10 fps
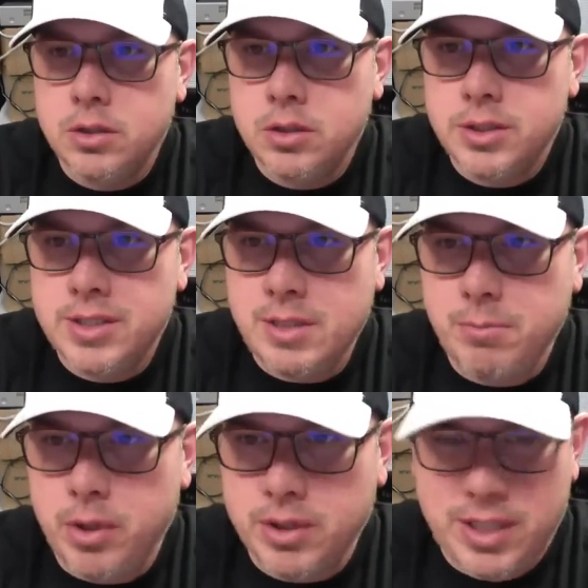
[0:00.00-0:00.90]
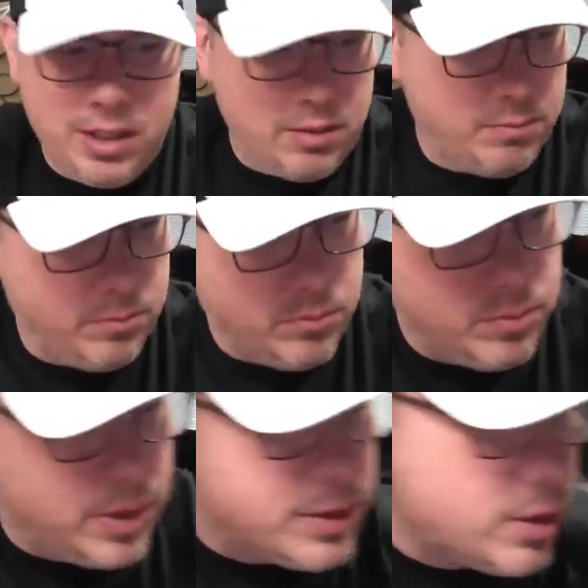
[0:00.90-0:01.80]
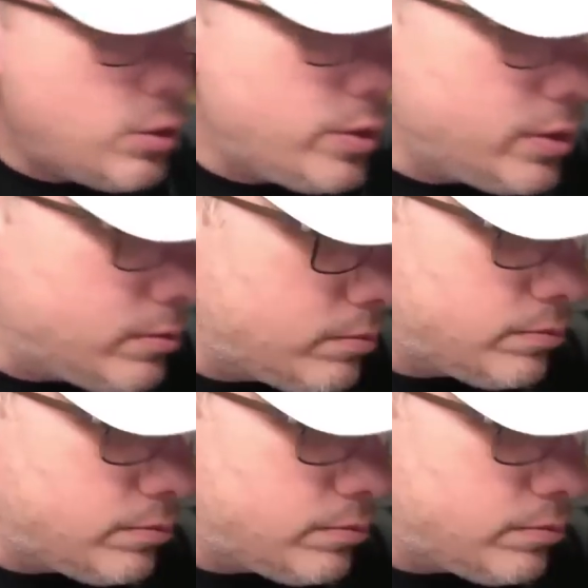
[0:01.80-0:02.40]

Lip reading: Steampunk Town, how's it going?